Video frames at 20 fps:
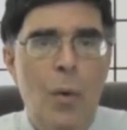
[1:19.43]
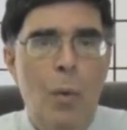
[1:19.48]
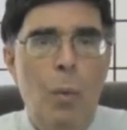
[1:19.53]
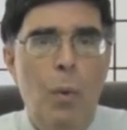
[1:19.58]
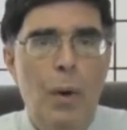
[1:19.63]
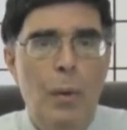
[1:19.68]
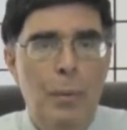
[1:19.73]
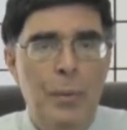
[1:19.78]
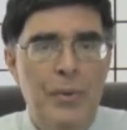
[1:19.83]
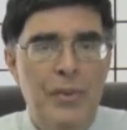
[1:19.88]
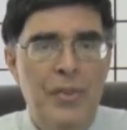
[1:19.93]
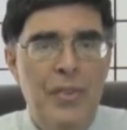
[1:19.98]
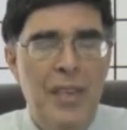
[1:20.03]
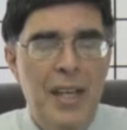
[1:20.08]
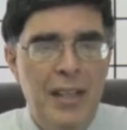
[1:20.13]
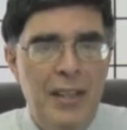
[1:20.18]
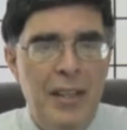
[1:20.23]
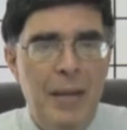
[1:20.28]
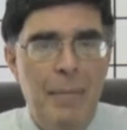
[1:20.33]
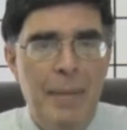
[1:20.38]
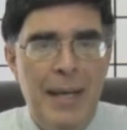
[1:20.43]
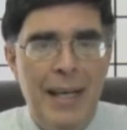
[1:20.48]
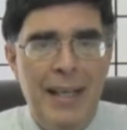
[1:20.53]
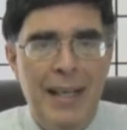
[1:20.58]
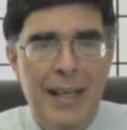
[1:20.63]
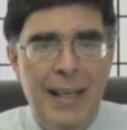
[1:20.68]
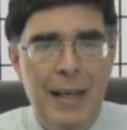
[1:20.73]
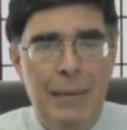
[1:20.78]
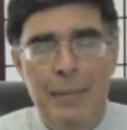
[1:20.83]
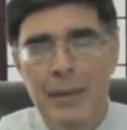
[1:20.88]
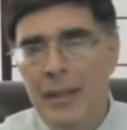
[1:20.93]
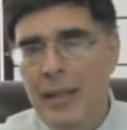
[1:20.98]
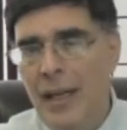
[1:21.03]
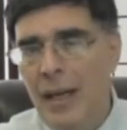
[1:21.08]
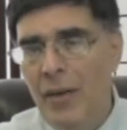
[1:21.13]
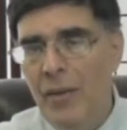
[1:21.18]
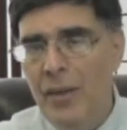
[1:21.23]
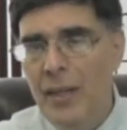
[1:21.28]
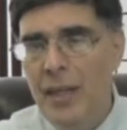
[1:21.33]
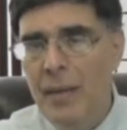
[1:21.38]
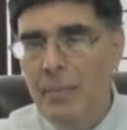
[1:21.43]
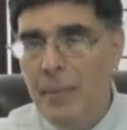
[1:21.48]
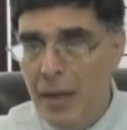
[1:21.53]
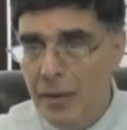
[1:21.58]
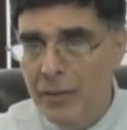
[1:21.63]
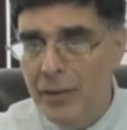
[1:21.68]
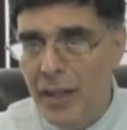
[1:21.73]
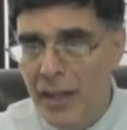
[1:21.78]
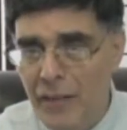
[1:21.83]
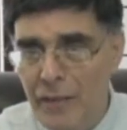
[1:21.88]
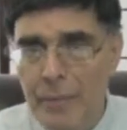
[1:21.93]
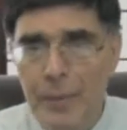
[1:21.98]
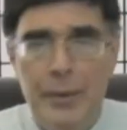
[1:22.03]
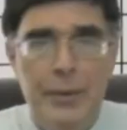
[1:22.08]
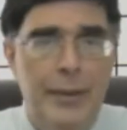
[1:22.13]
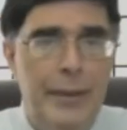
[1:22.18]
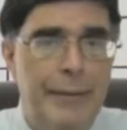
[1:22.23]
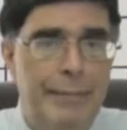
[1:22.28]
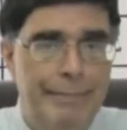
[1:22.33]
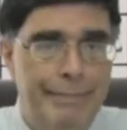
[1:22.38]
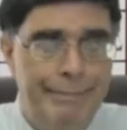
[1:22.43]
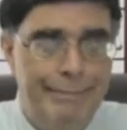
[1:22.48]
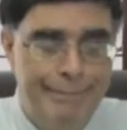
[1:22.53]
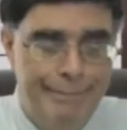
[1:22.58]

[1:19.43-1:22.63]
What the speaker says: what was then the Pan Am and now the MetLife building.